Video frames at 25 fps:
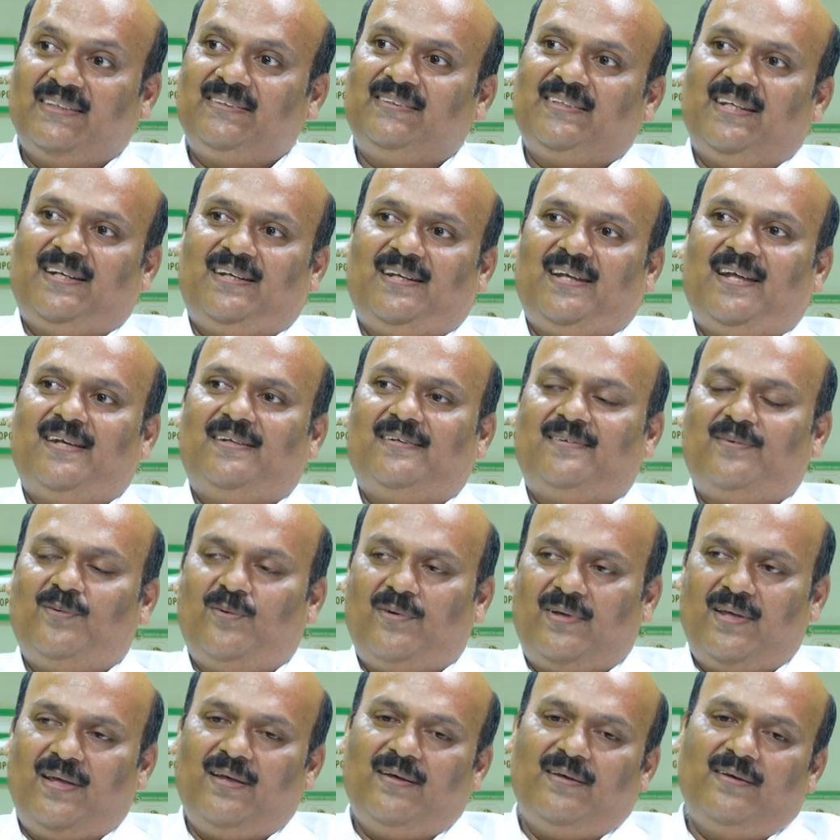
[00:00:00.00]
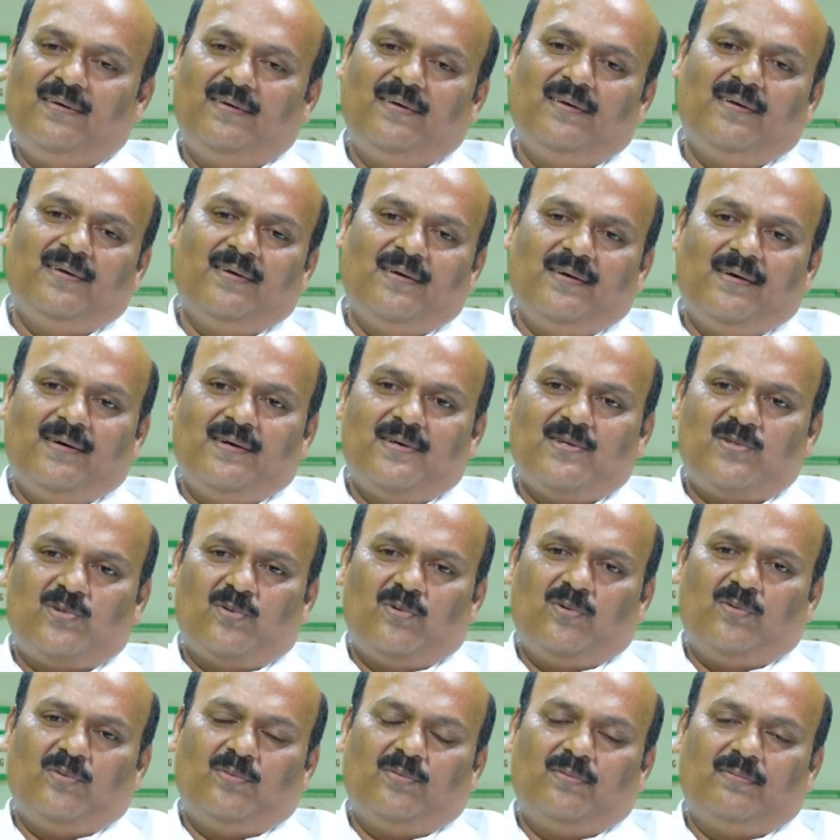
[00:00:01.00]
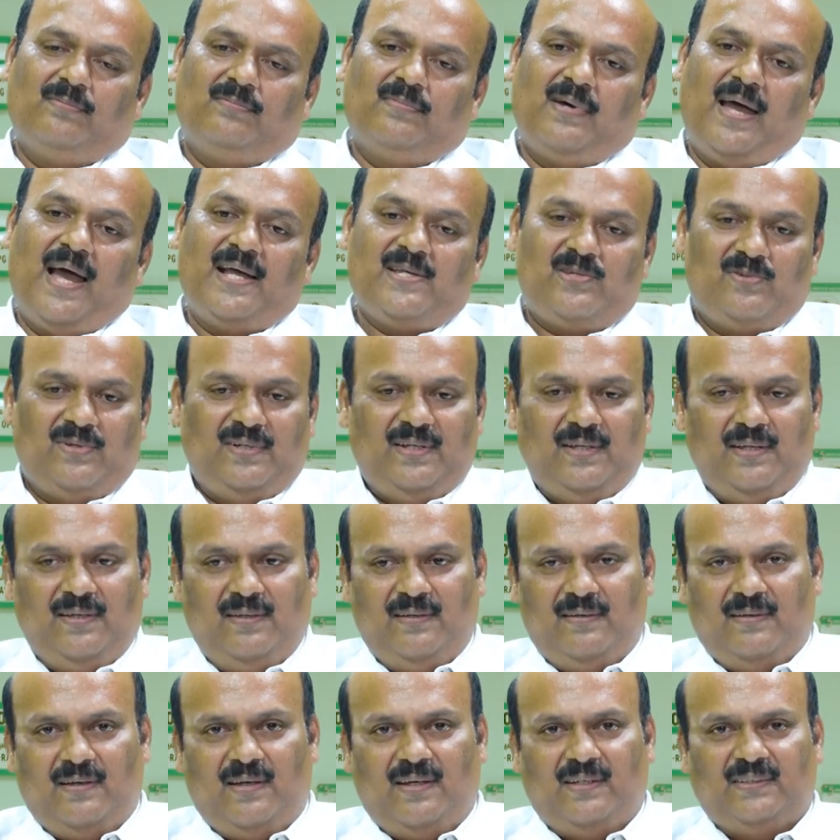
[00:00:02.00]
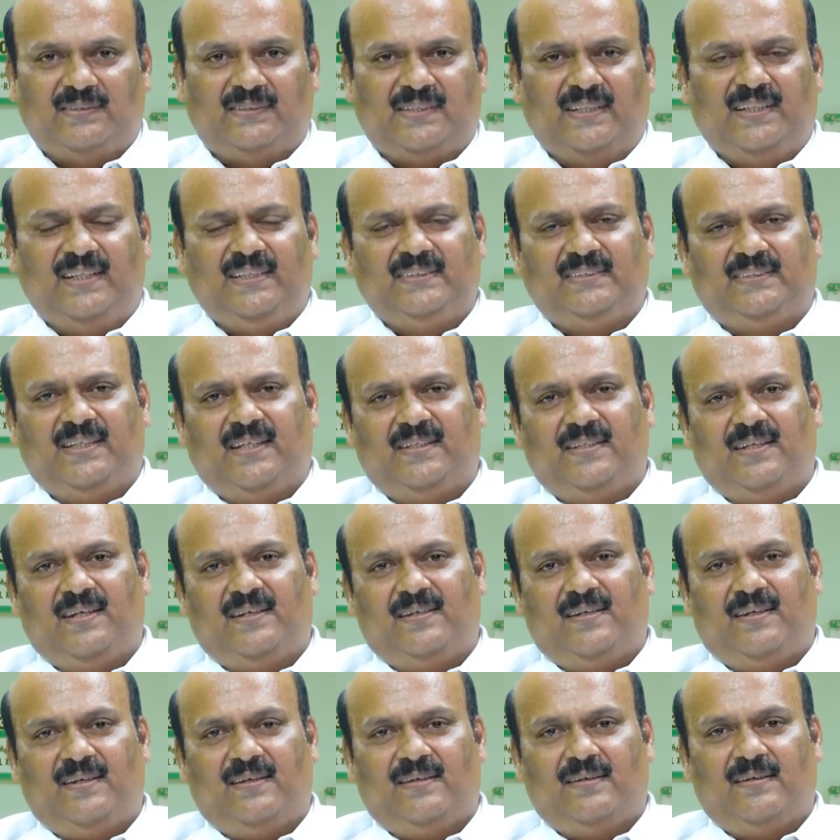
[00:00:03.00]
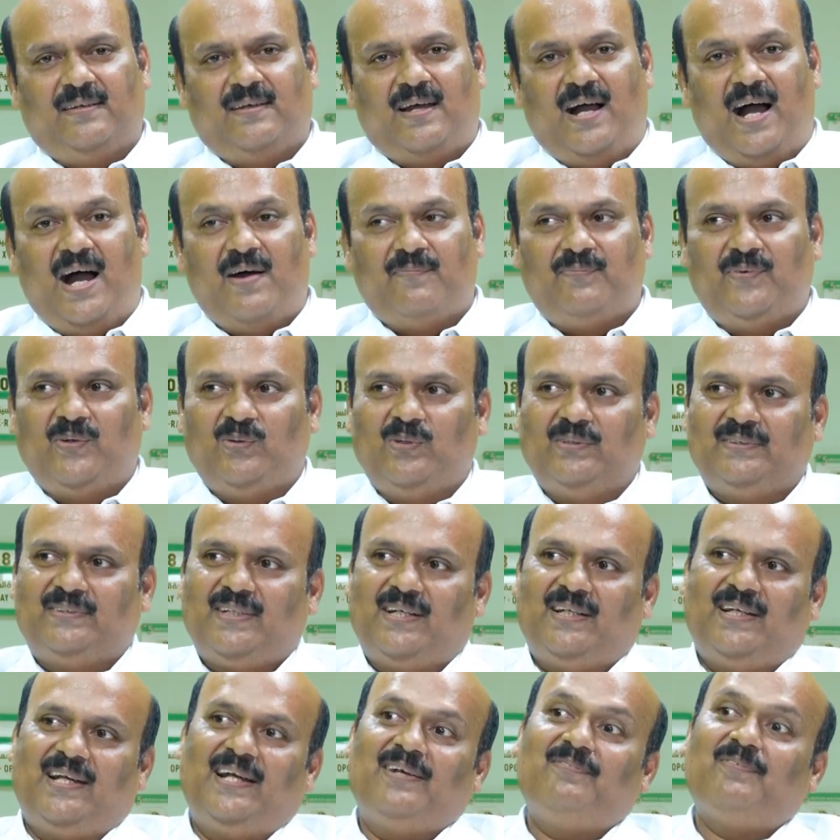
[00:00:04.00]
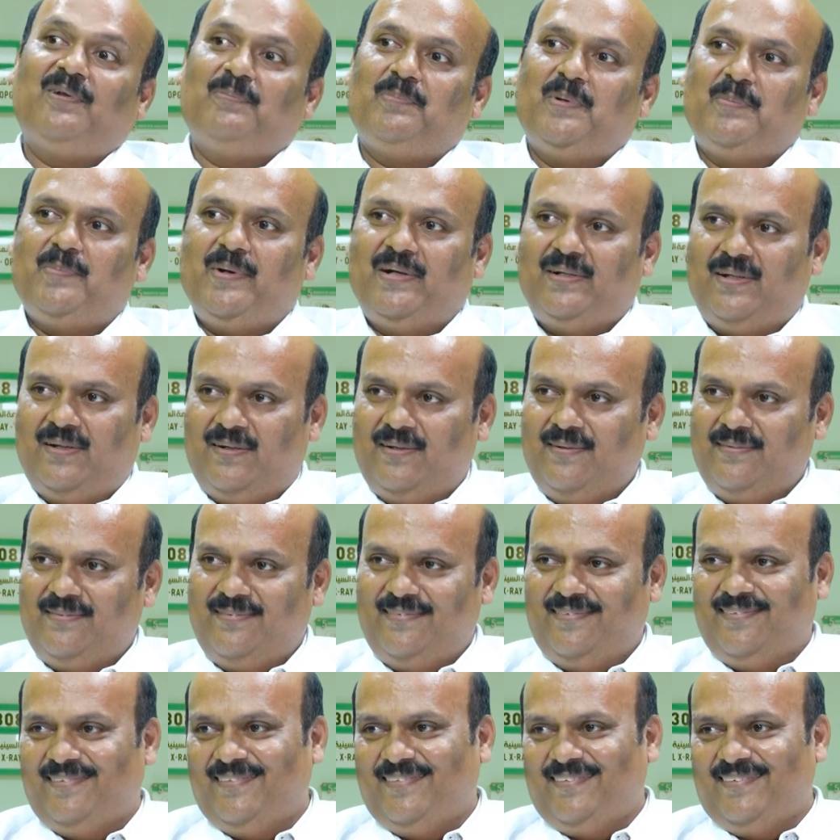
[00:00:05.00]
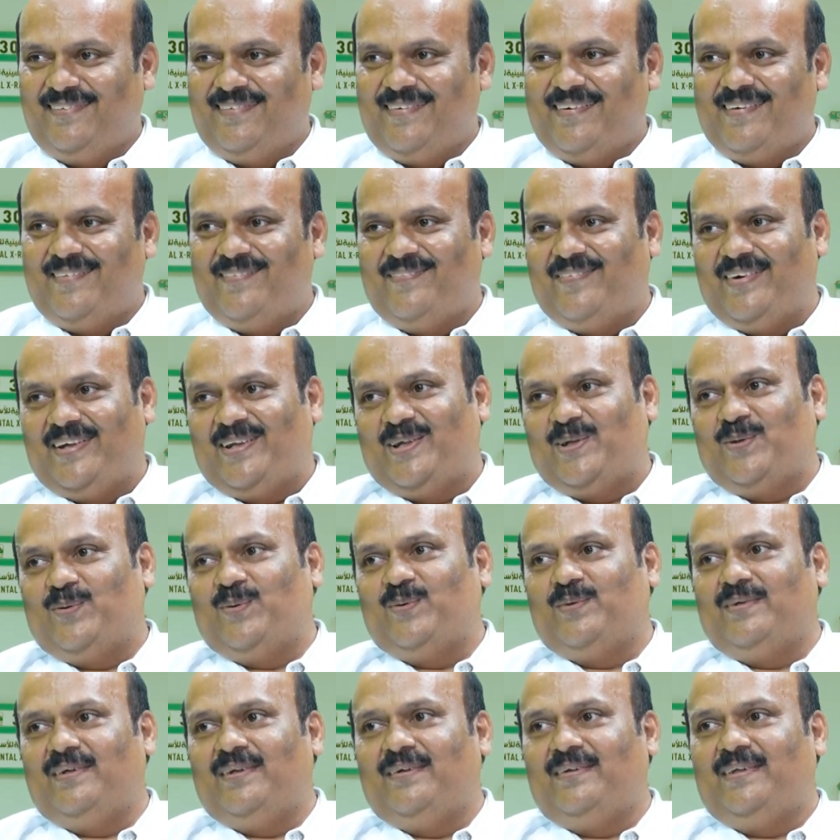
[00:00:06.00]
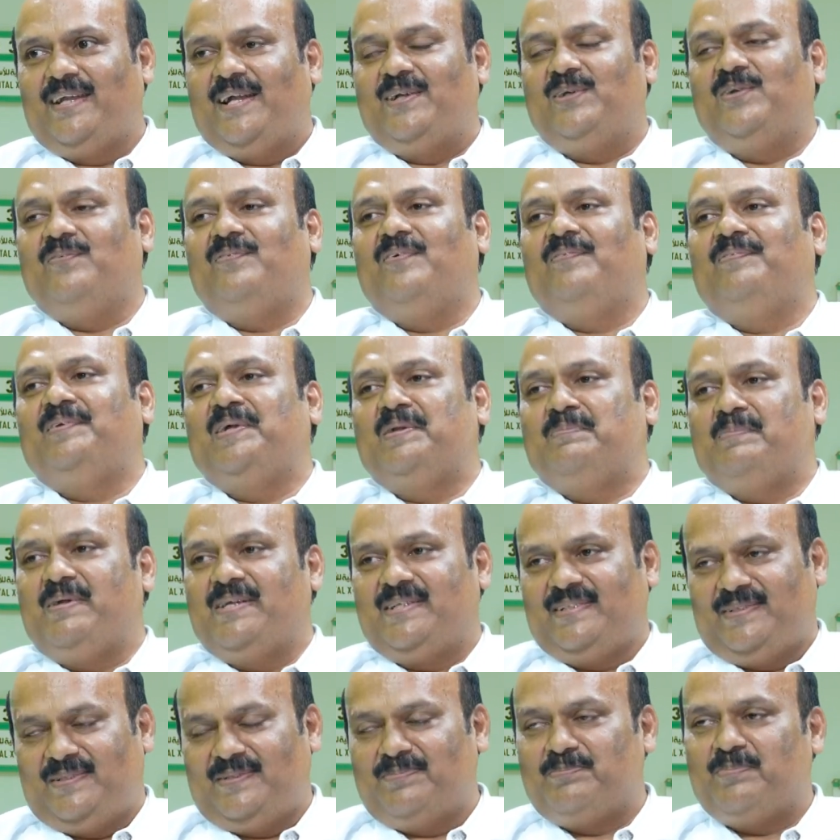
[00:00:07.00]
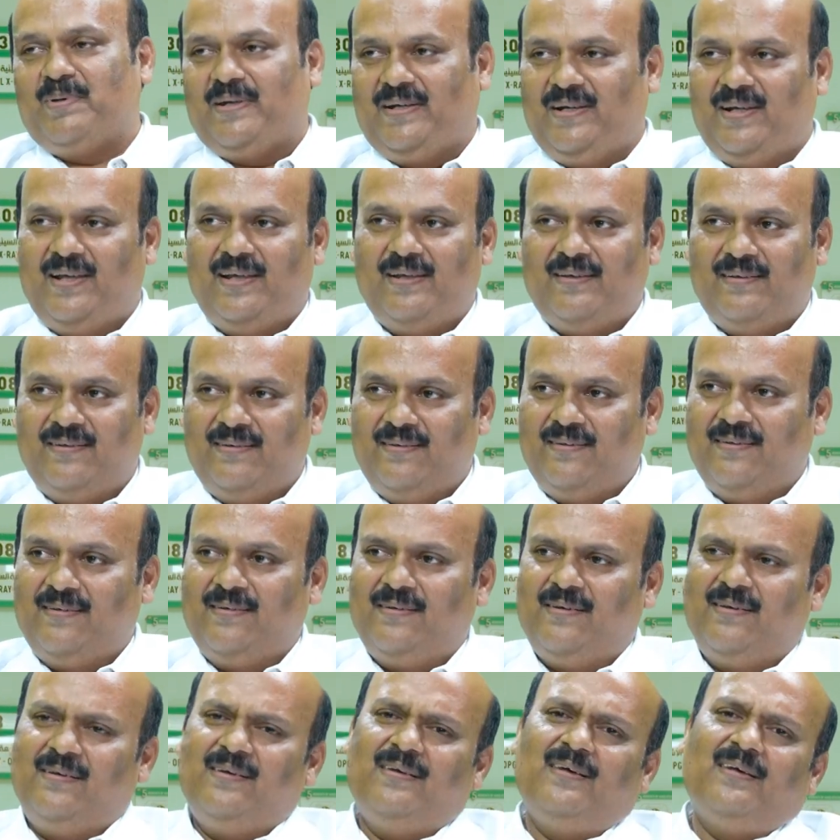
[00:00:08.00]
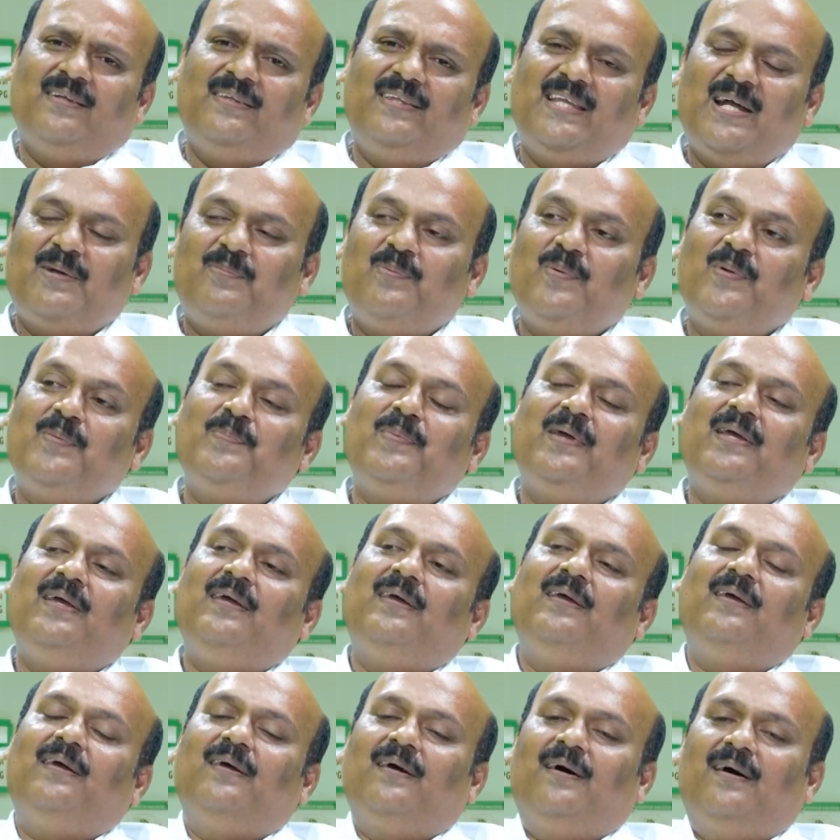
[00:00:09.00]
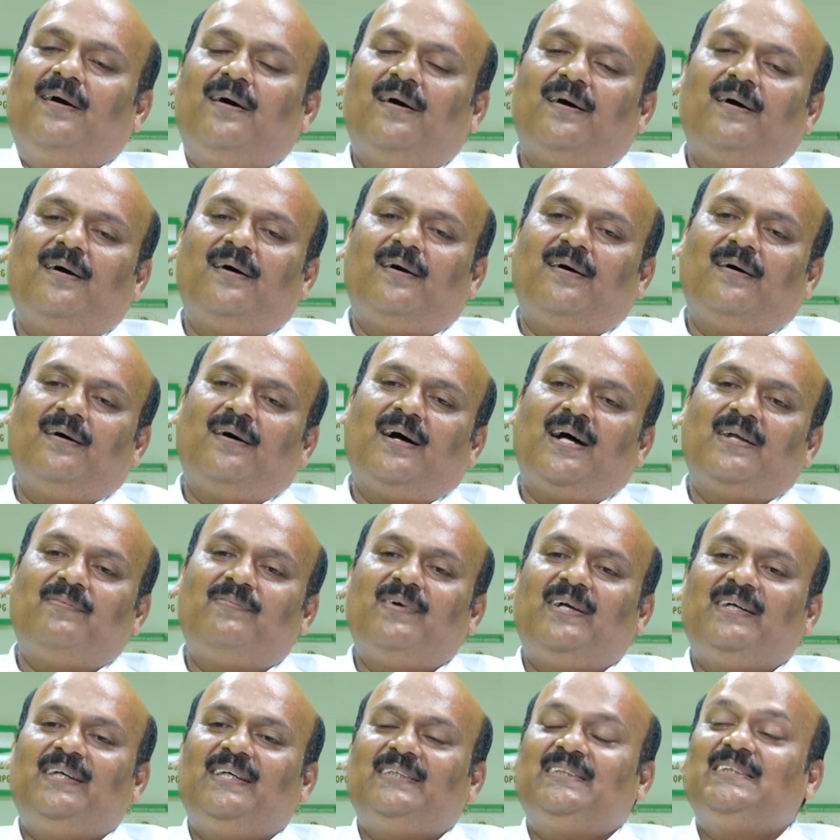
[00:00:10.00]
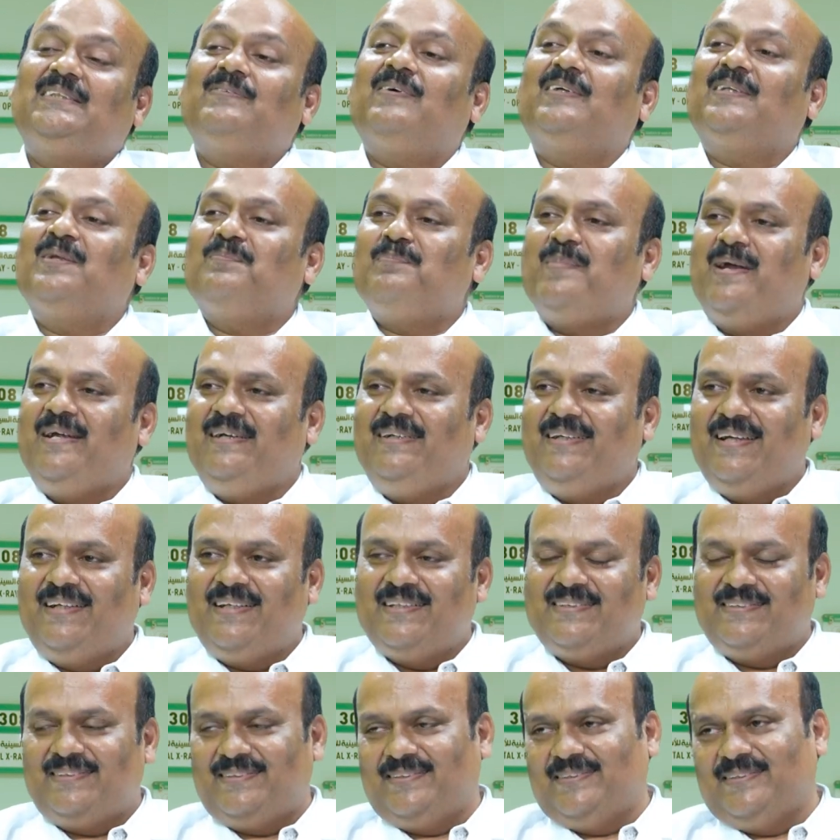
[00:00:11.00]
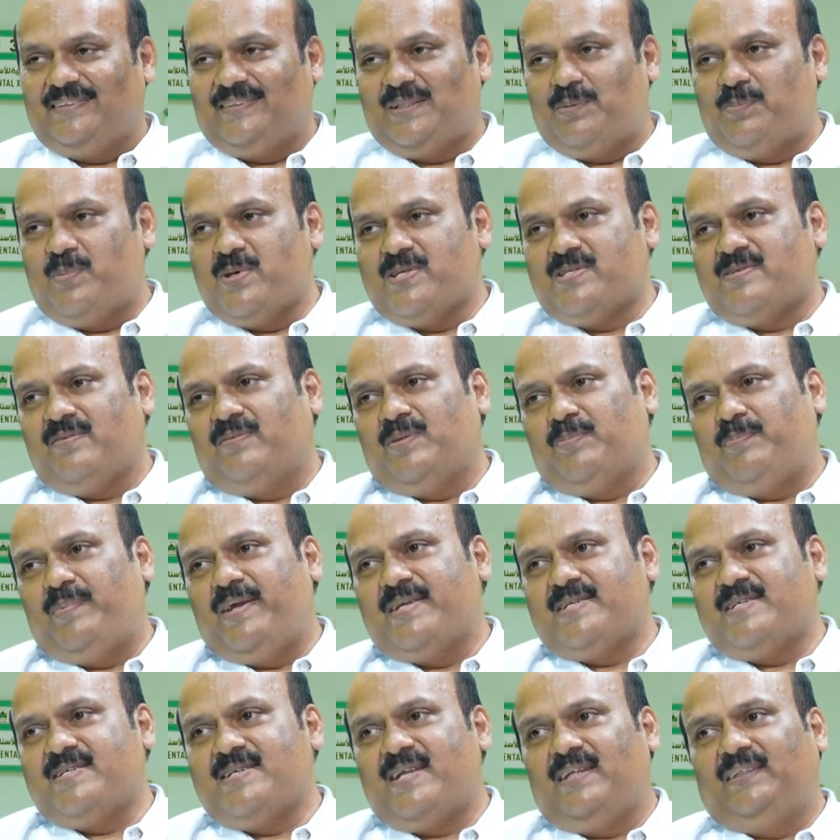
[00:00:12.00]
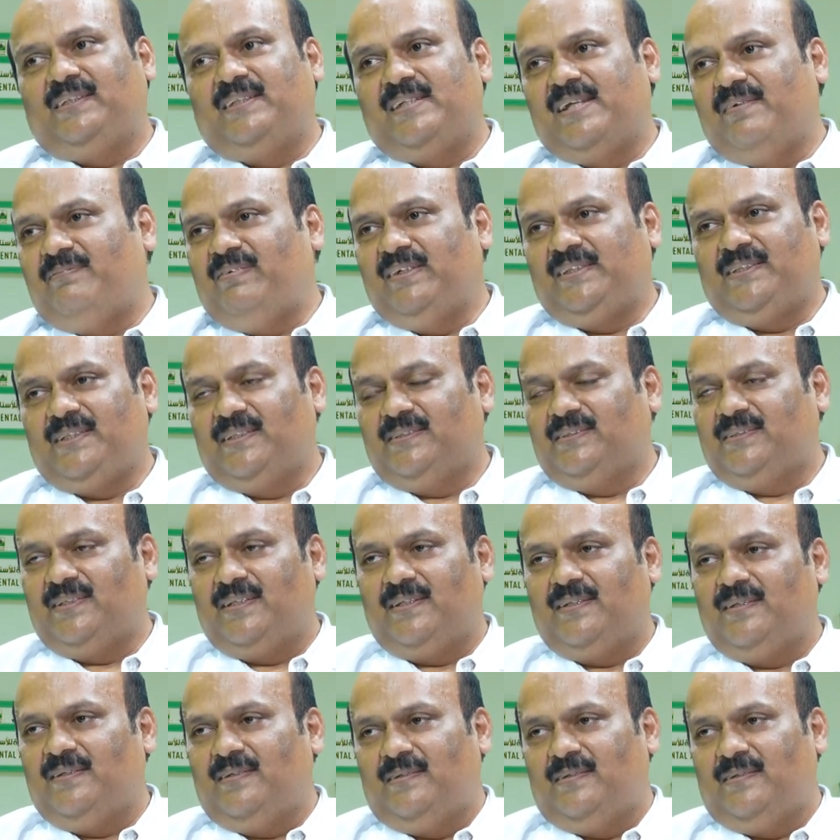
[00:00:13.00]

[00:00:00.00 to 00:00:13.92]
sunlight. Okay. So actually studies say that afternoon sunlight will be better for around 10 to 15 minutes per day. That will be advantages for the maintenance. Suppose if the patient has deficiency,